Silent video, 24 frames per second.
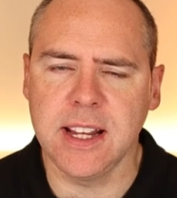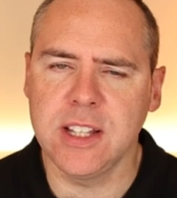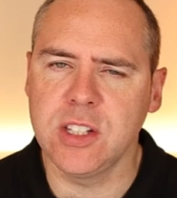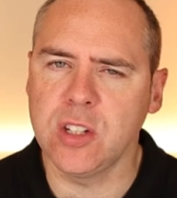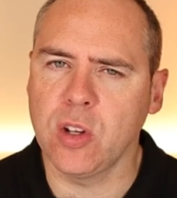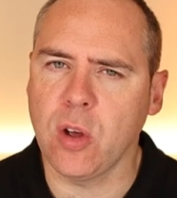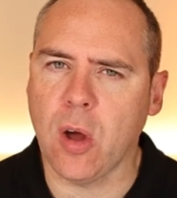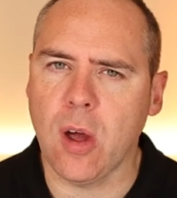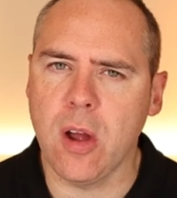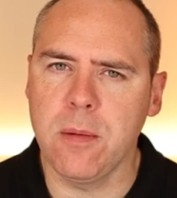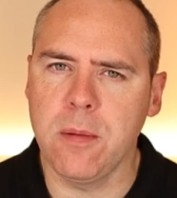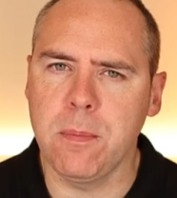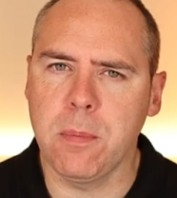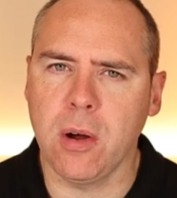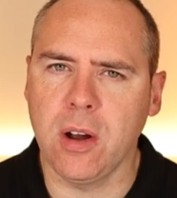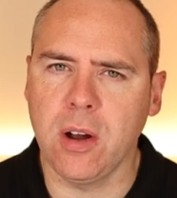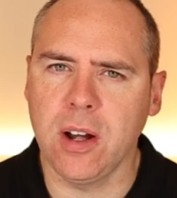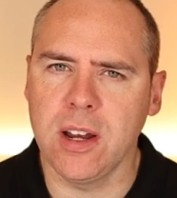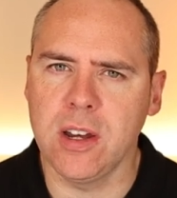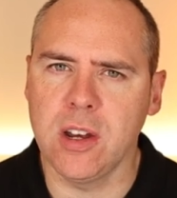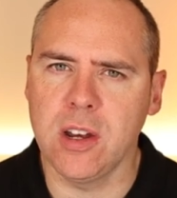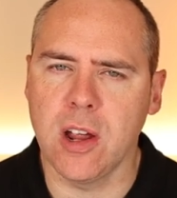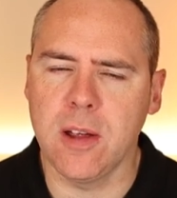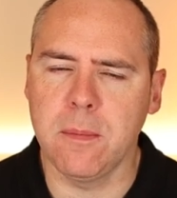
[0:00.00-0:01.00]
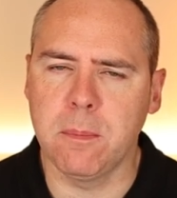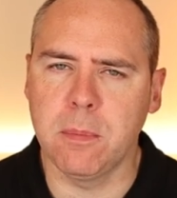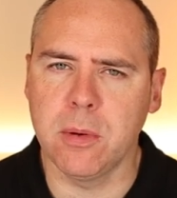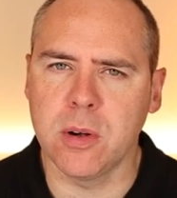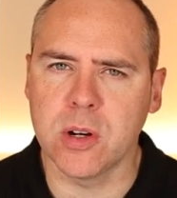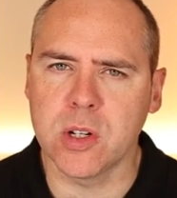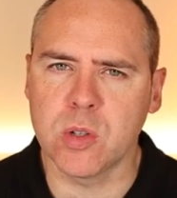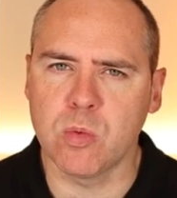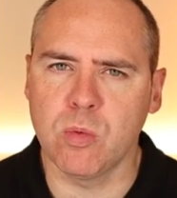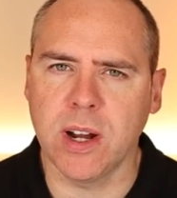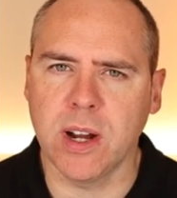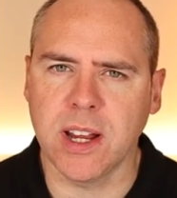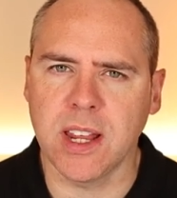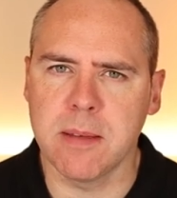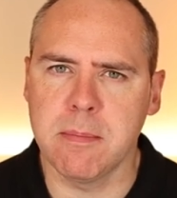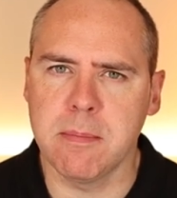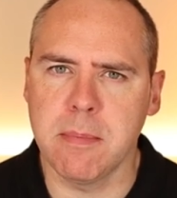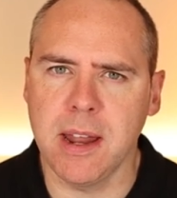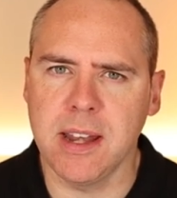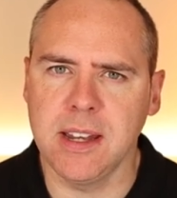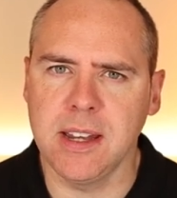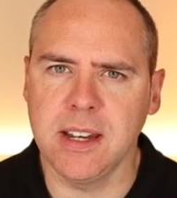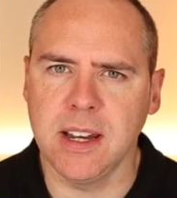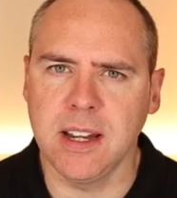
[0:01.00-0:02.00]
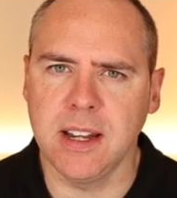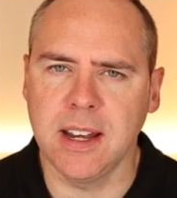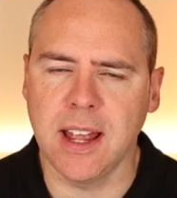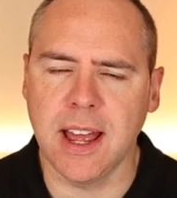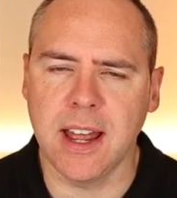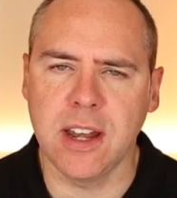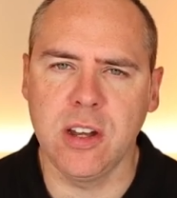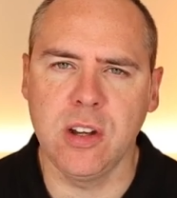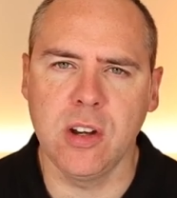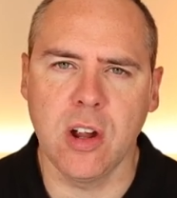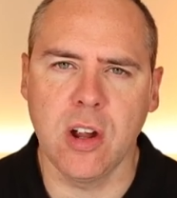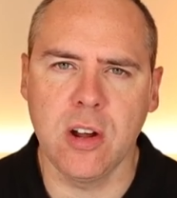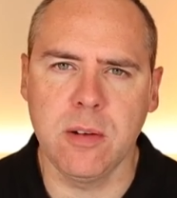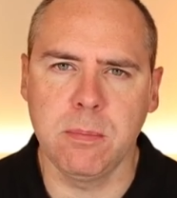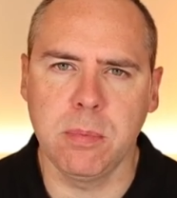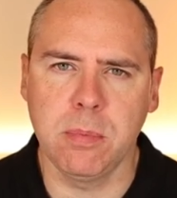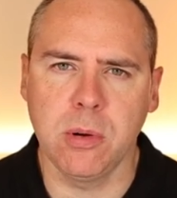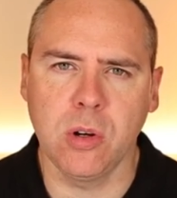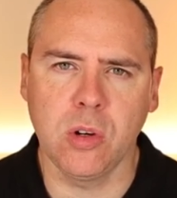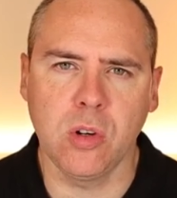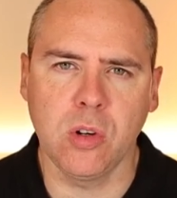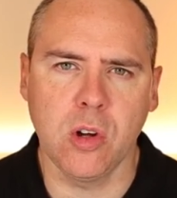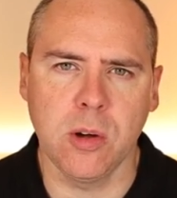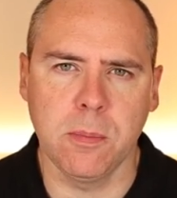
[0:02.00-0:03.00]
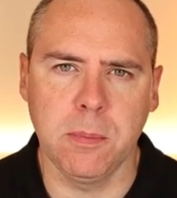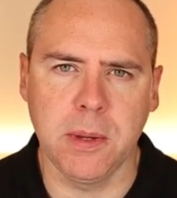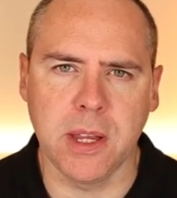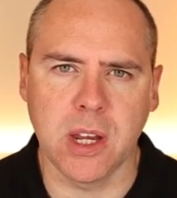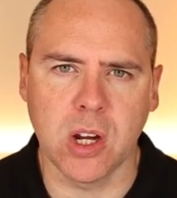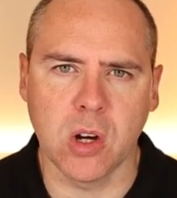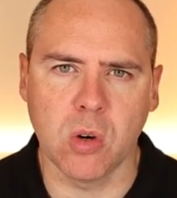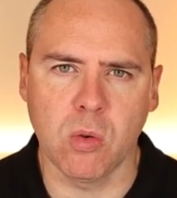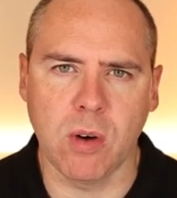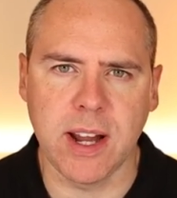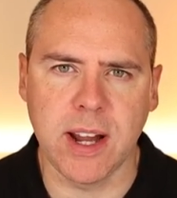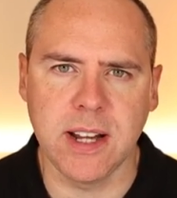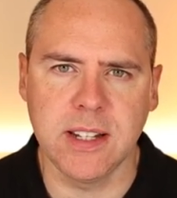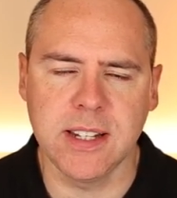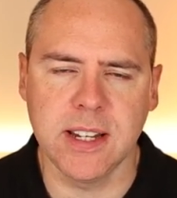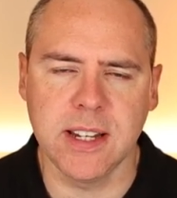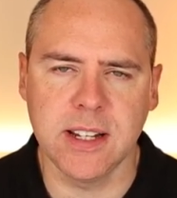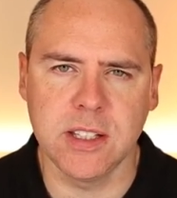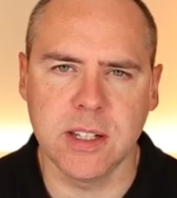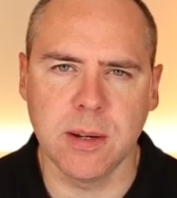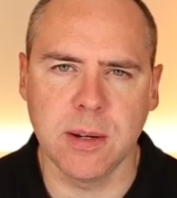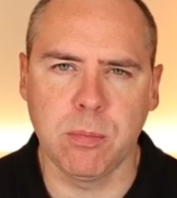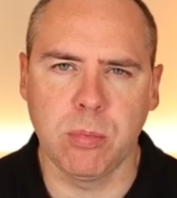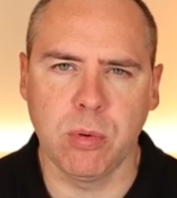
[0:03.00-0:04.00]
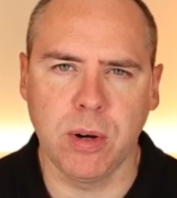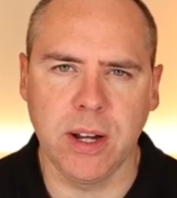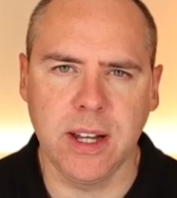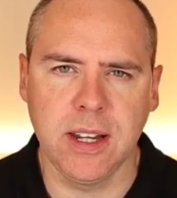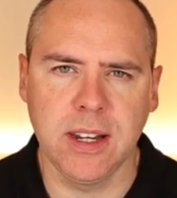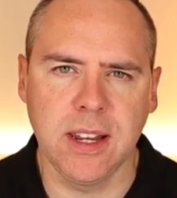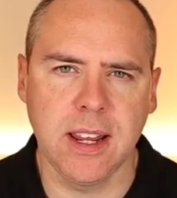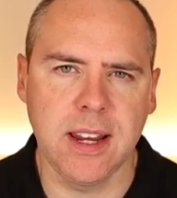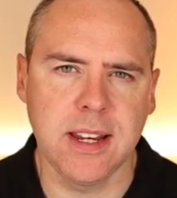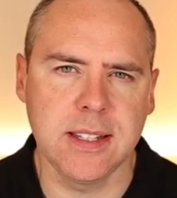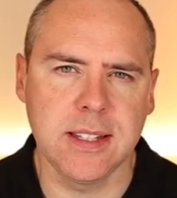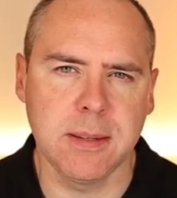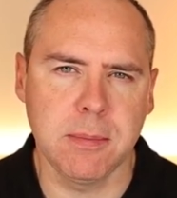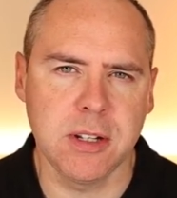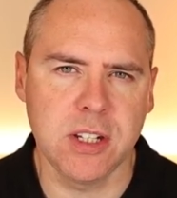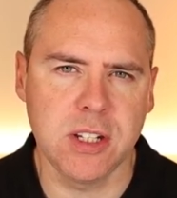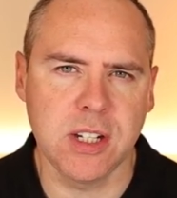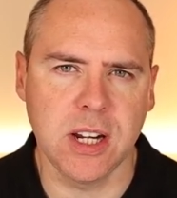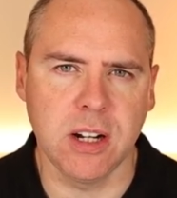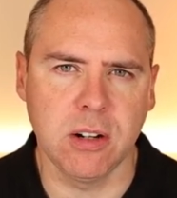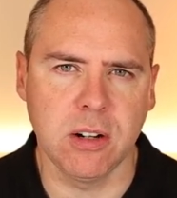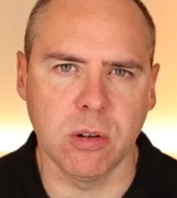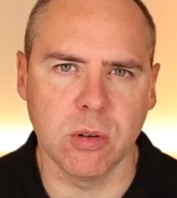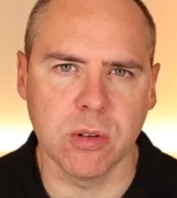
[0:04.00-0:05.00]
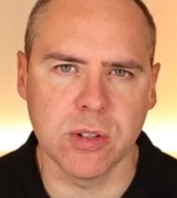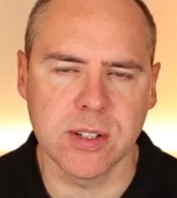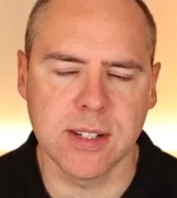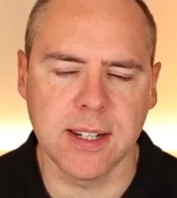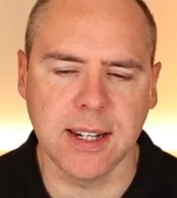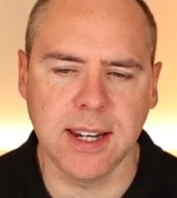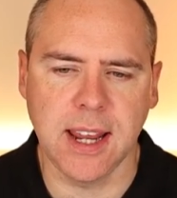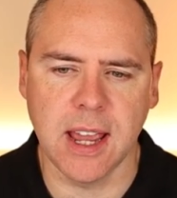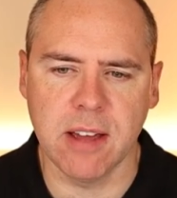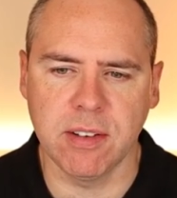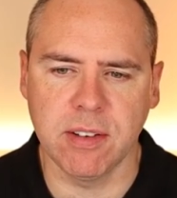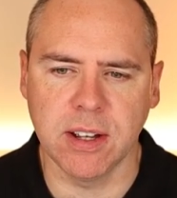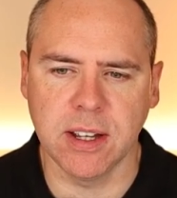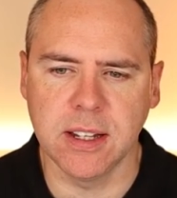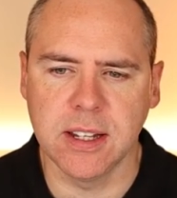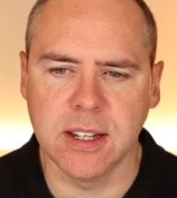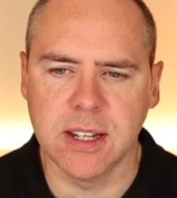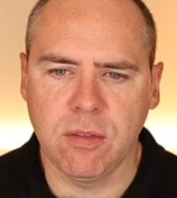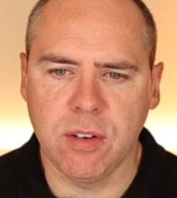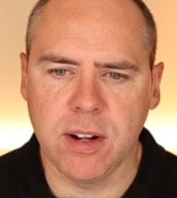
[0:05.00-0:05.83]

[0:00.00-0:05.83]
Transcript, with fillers: it's Copilot Notebooks recommending that a notebook could be created to bring these materials together.